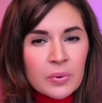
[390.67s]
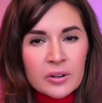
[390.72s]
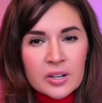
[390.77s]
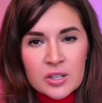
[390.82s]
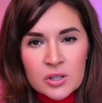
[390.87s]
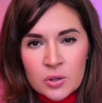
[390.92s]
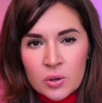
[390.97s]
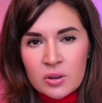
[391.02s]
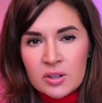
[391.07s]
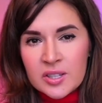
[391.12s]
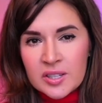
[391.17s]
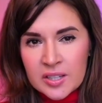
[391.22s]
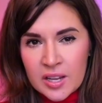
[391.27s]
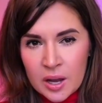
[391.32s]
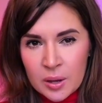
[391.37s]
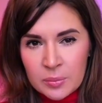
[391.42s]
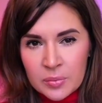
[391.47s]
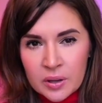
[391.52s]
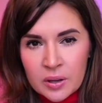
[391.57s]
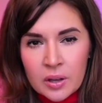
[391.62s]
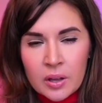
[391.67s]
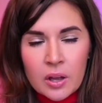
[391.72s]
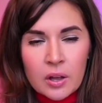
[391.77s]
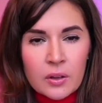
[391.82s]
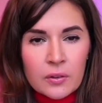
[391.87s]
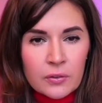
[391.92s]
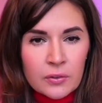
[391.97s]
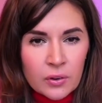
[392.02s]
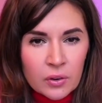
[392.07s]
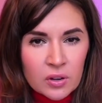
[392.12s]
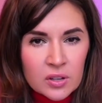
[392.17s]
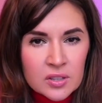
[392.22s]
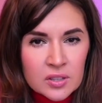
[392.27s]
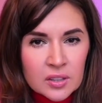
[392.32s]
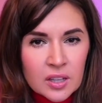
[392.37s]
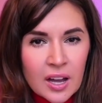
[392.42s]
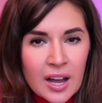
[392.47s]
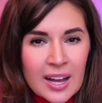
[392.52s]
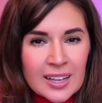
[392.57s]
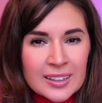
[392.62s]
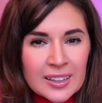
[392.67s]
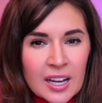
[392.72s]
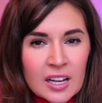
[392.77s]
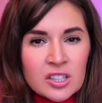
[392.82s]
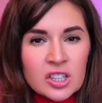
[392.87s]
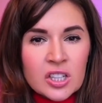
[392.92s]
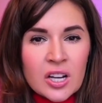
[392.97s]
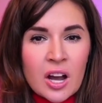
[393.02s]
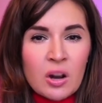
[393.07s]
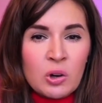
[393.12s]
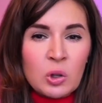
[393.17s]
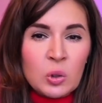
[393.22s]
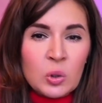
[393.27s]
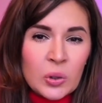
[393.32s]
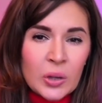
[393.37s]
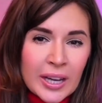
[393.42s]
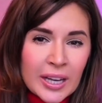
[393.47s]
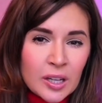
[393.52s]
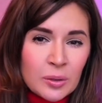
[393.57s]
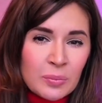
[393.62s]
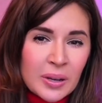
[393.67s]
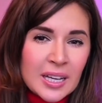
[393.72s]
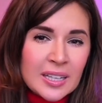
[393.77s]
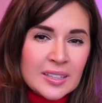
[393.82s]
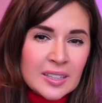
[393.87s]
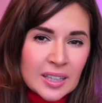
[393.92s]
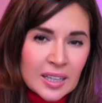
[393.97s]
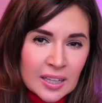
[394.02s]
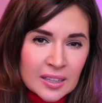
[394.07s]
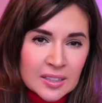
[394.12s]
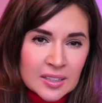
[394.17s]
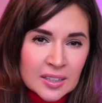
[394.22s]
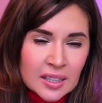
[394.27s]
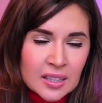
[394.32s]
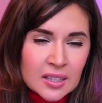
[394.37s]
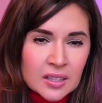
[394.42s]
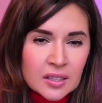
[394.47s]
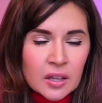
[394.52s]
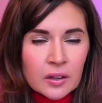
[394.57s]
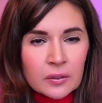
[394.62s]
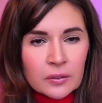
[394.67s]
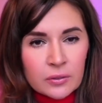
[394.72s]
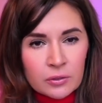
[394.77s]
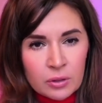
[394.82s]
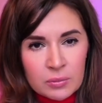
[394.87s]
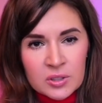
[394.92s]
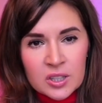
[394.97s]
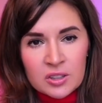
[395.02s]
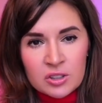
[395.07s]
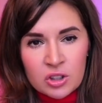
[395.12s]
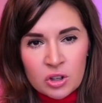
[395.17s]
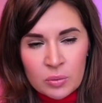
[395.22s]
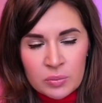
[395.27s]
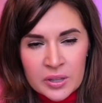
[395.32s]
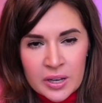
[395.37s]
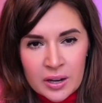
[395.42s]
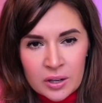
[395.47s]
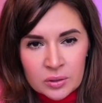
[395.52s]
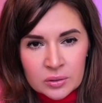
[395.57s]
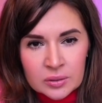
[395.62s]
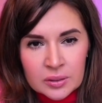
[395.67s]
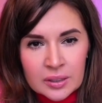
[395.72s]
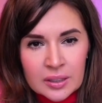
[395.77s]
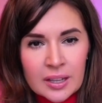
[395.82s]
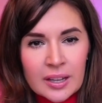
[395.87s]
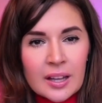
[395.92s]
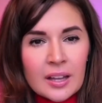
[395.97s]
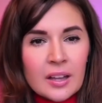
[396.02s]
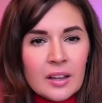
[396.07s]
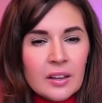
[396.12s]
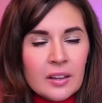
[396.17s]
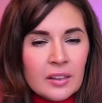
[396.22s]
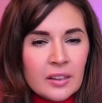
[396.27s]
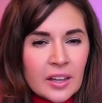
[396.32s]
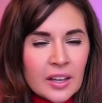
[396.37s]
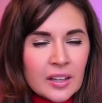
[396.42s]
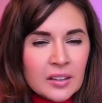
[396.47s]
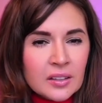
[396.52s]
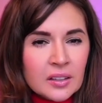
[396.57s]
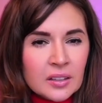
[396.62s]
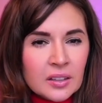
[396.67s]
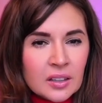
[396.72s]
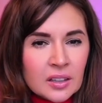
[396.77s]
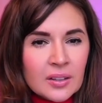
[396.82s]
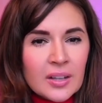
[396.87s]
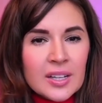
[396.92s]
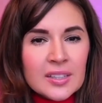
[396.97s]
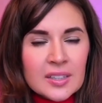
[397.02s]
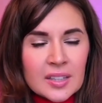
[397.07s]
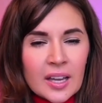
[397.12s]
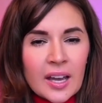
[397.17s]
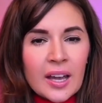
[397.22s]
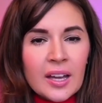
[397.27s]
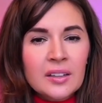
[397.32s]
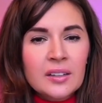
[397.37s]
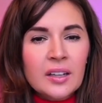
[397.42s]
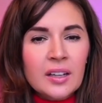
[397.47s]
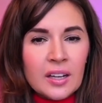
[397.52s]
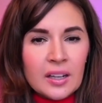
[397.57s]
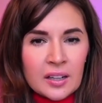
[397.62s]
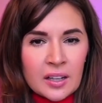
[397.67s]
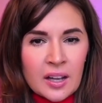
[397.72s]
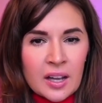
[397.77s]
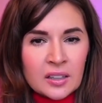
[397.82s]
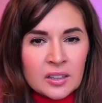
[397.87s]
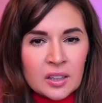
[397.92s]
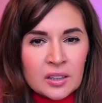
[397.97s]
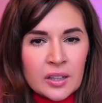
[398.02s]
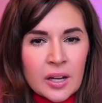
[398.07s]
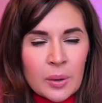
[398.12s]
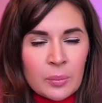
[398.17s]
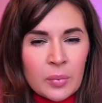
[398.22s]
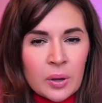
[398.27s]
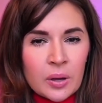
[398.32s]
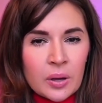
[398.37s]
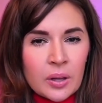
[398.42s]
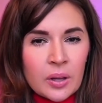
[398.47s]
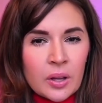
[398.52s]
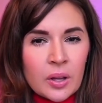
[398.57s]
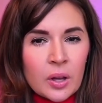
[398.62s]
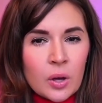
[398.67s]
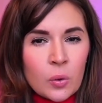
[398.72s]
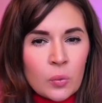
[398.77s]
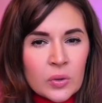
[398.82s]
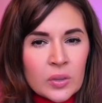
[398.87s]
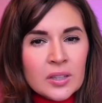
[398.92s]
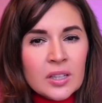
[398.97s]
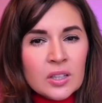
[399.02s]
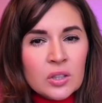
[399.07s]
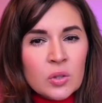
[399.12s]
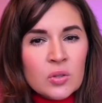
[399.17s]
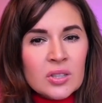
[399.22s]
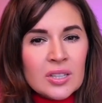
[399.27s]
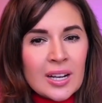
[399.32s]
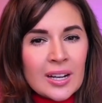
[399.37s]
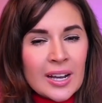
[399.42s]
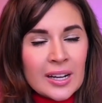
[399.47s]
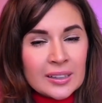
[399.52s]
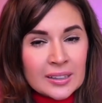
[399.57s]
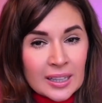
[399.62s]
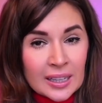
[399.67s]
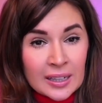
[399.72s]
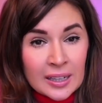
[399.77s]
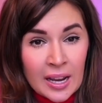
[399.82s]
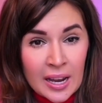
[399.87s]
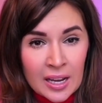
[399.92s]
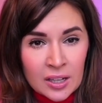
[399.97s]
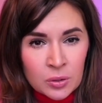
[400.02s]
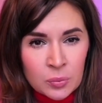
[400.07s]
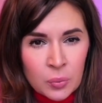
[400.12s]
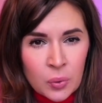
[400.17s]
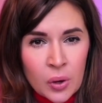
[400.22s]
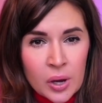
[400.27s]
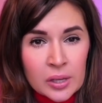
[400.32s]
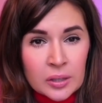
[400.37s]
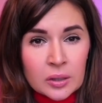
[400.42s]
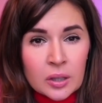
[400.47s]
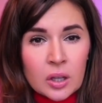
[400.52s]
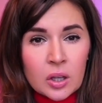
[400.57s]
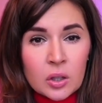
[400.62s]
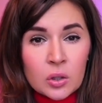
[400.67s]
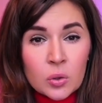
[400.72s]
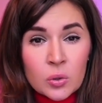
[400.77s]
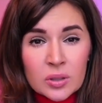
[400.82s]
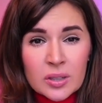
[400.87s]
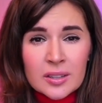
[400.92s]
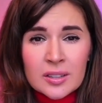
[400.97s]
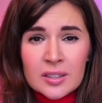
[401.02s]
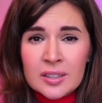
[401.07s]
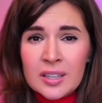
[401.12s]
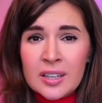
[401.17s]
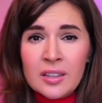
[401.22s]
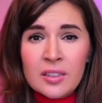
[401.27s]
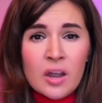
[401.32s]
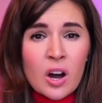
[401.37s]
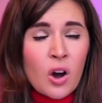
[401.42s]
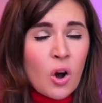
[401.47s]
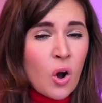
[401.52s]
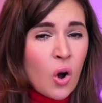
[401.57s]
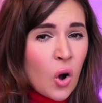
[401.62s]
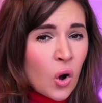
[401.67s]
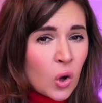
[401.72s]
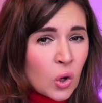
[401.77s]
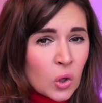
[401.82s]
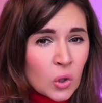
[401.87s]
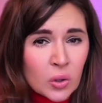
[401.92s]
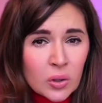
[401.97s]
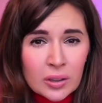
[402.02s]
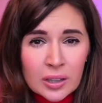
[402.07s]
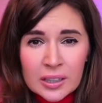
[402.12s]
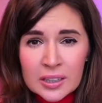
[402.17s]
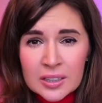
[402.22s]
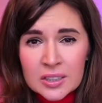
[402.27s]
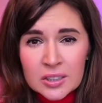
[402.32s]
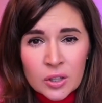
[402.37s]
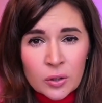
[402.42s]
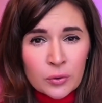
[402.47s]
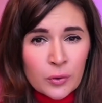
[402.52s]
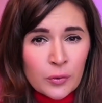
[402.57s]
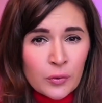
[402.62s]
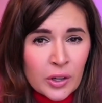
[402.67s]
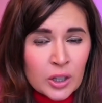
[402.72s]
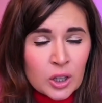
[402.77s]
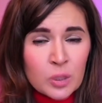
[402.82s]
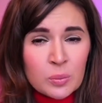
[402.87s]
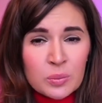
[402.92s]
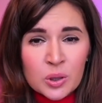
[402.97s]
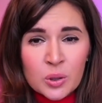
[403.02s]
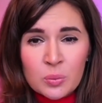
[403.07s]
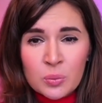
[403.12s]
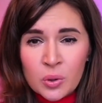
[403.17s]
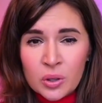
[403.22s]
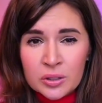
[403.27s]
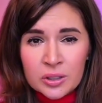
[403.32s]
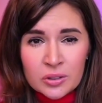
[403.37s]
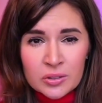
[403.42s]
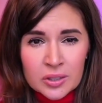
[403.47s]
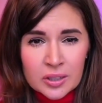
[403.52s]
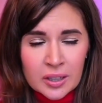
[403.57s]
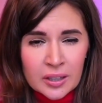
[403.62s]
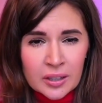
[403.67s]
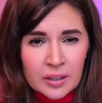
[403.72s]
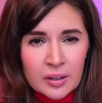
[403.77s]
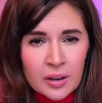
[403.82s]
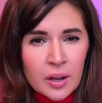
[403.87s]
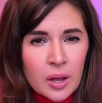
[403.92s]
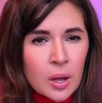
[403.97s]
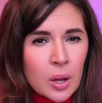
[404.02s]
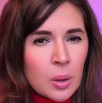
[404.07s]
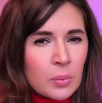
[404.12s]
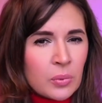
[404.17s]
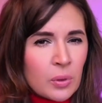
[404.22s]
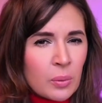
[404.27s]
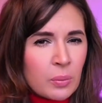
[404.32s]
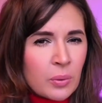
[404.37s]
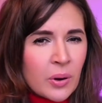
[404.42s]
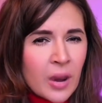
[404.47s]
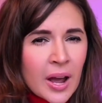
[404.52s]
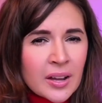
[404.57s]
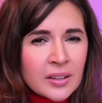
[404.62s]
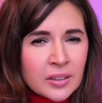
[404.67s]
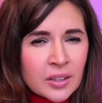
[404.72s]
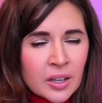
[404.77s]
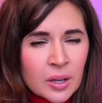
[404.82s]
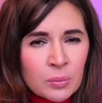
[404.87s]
resource tab. First, attach our Lakebase instance from the dropdown. Then let's add an LLM we need to select an endpoint. You can see the whole list of available models here, proprietary